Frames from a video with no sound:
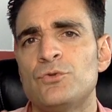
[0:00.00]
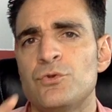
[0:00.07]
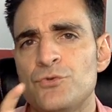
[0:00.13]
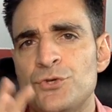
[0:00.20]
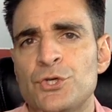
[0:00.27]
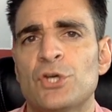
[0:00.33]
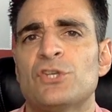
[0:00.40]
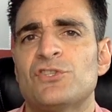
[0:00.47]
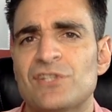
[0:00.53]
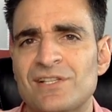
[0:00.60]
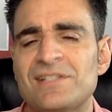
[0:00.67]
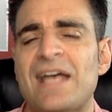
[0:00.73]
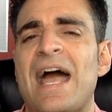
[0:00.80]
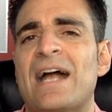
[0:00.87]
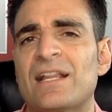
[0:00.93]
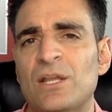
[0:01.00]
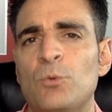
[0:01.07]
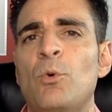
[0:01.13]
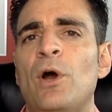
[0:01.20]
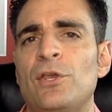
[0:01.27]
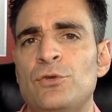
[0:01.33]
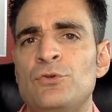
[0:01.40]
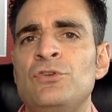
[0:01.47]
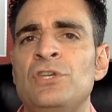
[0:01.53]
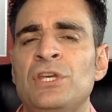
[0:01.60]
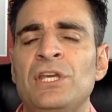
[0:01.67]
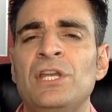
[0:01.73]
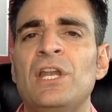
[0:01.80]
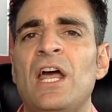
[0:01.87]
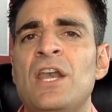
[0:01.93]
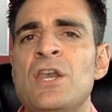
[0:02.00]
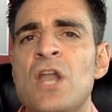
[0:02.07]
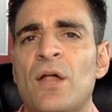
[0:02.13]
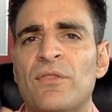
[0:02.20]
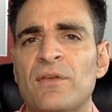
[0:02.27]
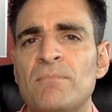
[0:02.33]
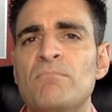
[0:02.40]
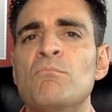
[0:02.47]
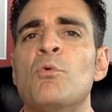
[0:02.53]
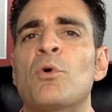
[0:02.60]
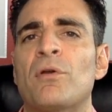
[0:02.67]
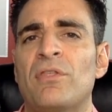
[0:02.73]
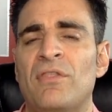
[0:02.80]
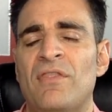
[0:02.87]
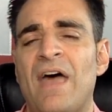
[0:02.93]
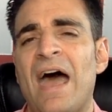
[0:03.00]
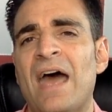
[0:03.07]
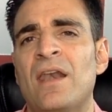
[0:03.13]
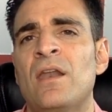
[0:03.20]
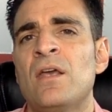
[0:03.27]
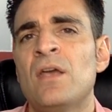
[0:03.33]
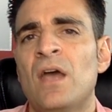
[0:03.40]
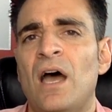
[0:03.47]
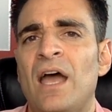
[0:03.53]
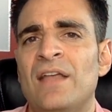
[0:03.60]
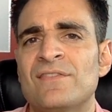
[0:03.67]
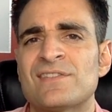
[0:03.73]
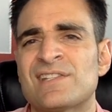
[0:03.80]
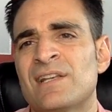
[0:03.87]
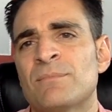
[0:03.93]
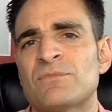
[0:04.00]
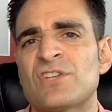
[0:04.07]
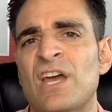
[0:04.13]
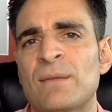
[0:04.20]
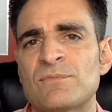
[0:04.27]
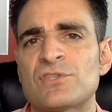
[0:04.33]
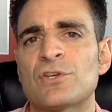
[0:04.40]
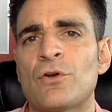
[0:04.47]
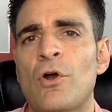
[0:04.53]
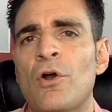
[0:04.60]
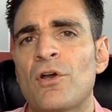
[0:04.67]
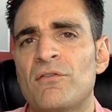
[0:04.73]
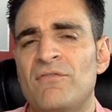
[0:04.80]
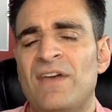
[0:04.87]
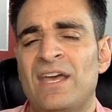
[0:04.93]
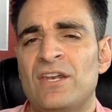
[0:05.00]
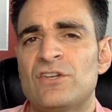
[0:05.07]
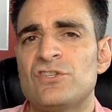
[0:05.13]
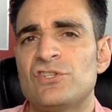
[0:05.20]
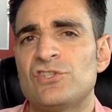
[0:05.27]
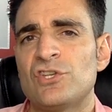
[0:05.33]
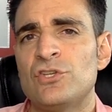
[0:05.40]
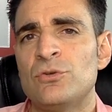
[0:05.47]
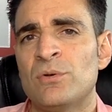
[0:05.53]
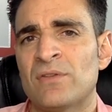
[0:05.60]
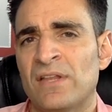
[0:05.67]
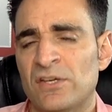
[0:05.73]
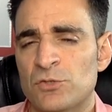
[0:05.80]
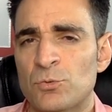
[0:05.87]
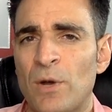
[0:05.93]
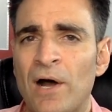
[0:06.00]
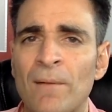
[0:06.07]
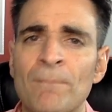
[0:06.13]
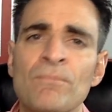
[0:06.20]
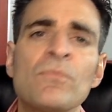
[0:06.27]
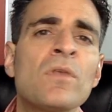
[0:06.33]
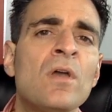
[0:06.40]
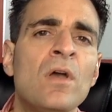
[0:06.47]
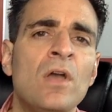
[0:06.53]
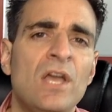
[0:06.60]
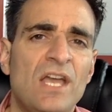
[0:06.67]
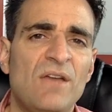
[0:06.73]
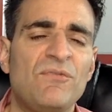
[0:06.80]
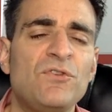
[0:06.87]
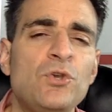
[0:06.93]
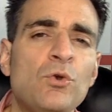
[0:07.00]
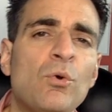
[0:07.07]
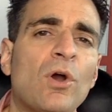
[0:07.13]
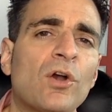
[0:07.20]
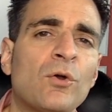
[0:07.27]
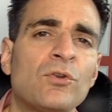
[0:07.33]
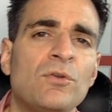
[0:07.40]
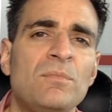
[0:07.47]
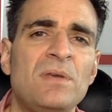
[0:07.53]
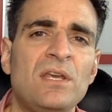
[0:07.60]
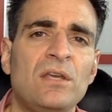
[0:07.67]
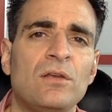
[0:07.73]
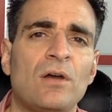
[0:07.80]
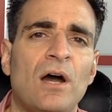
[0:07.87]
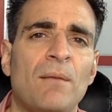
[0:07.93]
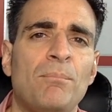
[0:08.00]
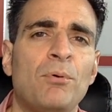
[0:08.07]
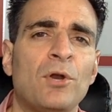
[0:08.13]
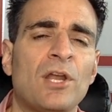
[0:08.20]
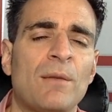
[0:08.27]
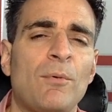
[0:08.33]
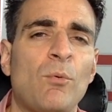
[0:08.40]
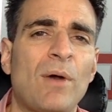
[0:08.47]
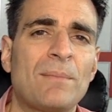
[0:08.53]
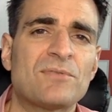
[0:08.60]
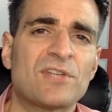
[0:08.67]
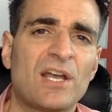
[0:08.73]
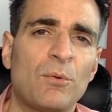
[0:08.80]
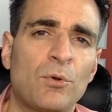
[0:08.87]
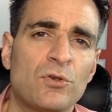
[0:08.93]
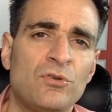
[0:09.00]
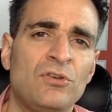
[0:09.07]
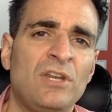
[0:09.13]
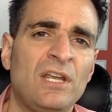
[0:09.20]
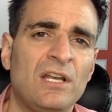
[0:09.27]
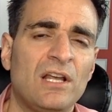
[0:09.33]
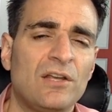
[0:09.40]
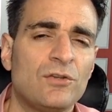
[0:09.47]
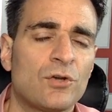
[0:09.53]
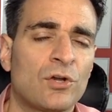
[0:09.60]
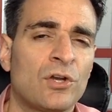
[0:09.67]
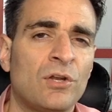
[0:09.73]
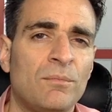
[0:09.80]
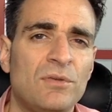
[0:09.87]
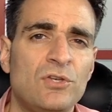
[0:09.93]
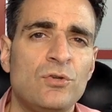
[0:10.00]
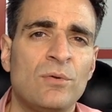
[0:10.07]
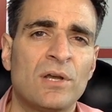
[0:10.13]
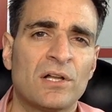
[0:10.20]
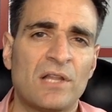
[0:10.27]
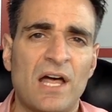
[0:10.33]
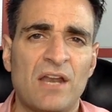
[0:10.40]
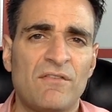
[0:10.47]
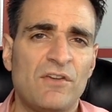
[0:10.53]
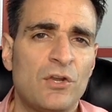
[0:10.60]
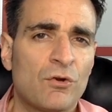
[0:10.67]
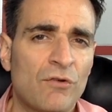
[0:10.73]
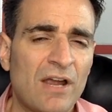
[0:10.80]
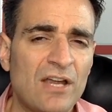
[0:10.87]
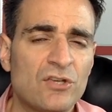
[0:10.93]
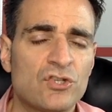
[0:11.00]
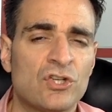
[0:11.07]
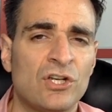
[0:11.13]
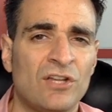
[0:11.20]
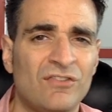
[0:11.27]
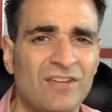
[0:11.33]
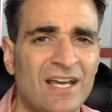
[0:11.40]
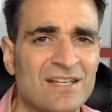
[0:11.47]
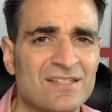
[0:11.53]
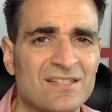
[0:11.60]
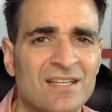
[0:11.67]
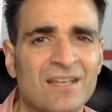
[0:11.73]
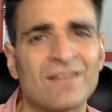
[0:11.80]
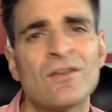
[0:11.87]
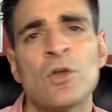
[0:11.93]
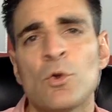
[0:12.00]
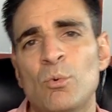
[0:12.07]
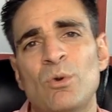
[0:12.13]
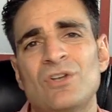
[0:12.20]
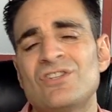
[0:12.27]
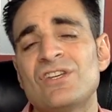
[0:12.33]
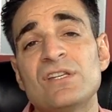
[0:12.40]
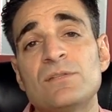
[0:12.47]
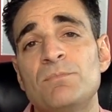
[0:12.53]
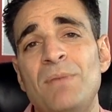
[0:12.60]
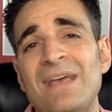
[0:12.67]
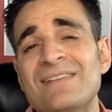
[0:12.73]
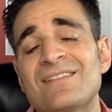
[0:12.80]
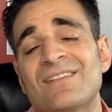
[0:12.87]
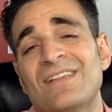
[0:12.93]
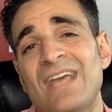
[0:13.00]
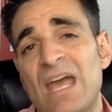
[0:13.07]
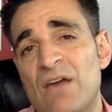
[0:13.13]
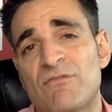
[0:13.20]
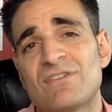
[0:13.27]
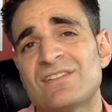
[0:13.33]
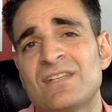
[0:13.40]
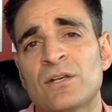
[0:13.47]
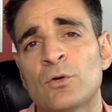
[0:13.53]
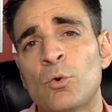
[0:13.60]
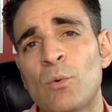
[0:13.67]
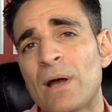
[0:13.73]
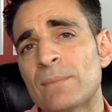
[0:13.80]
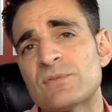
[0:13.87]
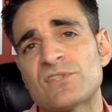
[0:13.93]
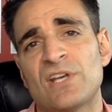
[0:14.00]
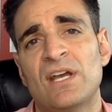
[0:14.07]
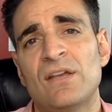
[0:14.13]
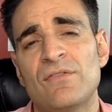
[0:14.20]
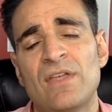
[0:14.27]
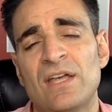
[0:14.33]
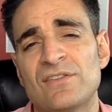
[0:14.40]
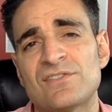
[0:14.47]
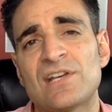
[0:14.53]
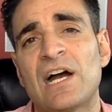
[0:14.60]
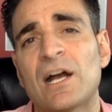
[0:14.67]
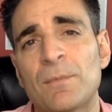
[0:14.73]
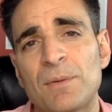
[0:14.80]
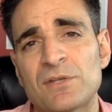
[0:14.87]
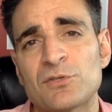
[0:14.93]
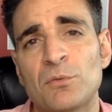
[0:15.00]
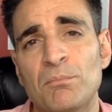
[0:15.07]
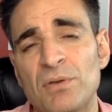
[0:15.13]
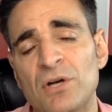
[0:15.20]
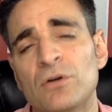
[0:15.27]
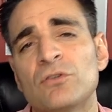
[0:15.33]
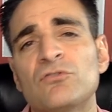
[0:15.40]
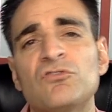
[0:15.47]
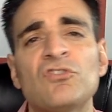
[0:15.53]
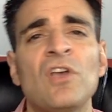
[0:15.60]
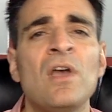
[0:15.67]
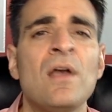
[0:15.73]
just exactly what you need and nothing more than that. And sometimes there are advantages to doing that as well. If you are going to be putting up a website where you need it, you're going to be doing a lot of iteration and testing, which is basically every single website that Saga Pixel builds,